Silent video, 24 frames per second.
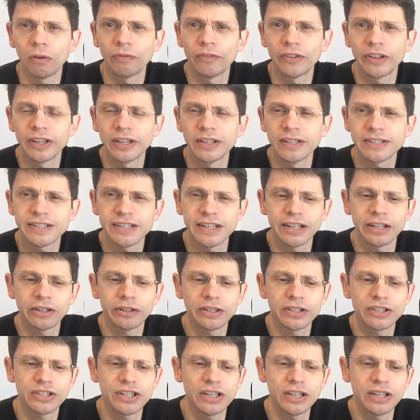on the
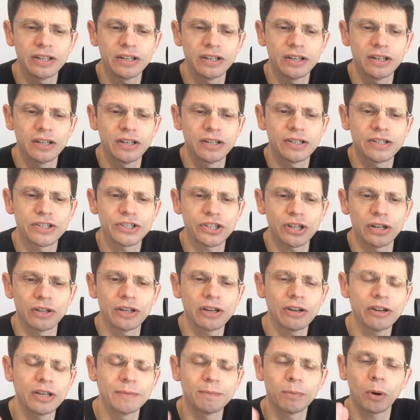C90, so
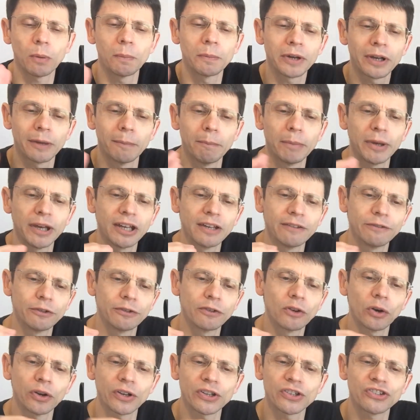the only problem can be if
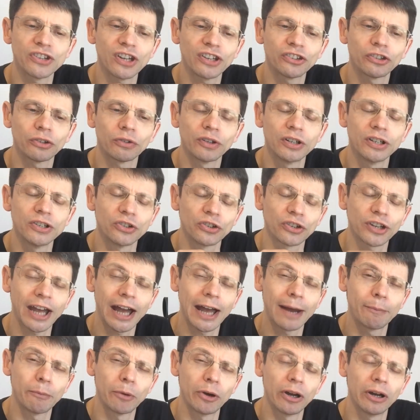you've got accessories, your
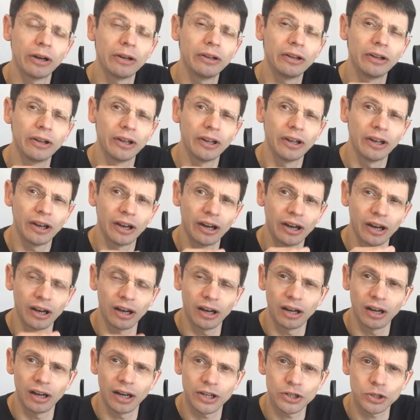camera,
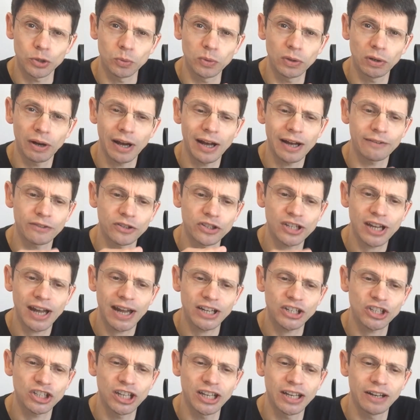as you will have
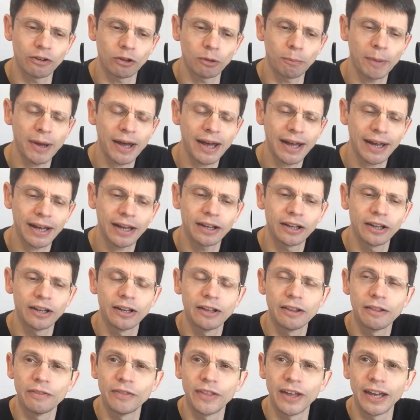attached here at the back,
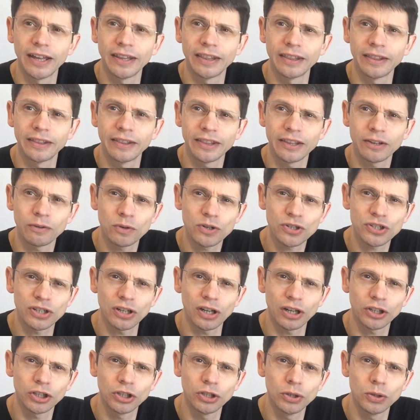then there
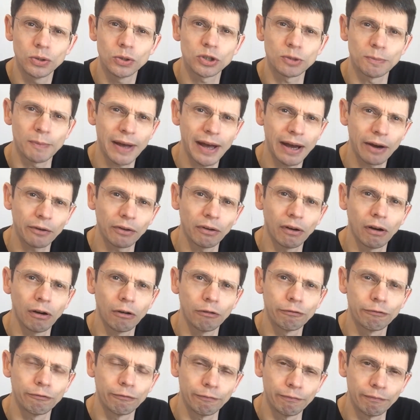isn't a huge amount
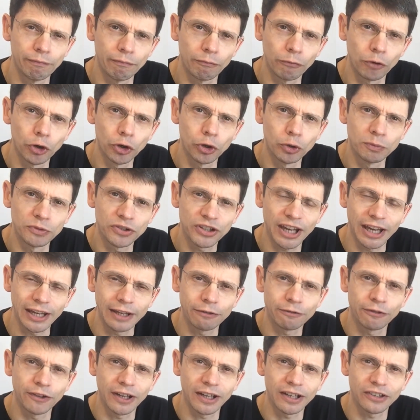of room to get
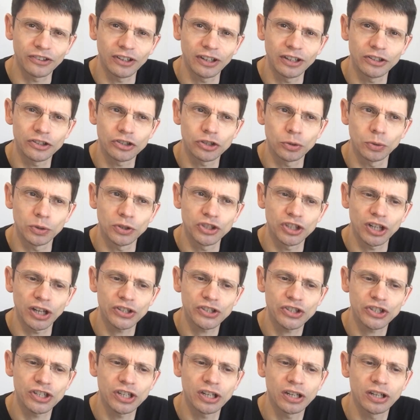your fingers in to
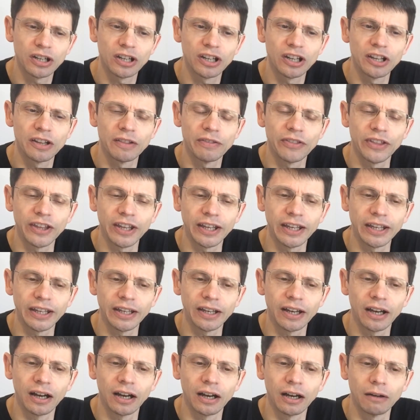adjust
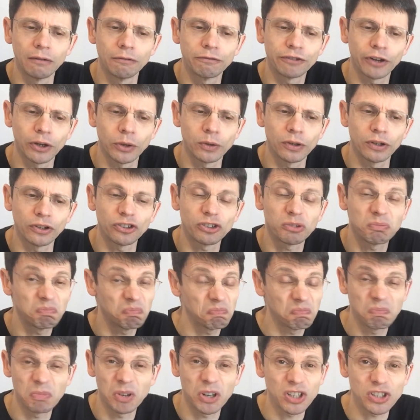the focus.
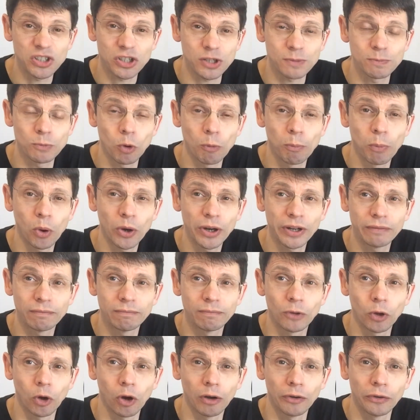But it's a small
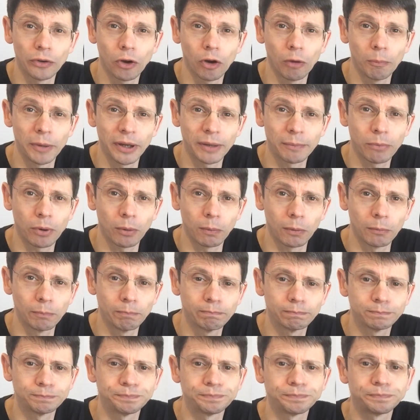point, not a big
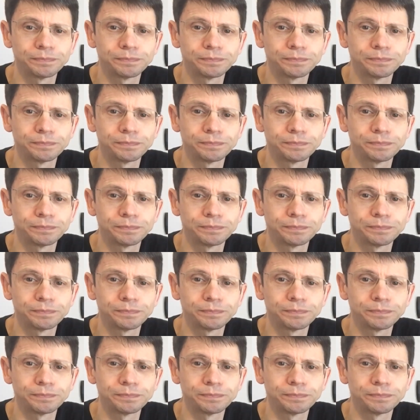problem.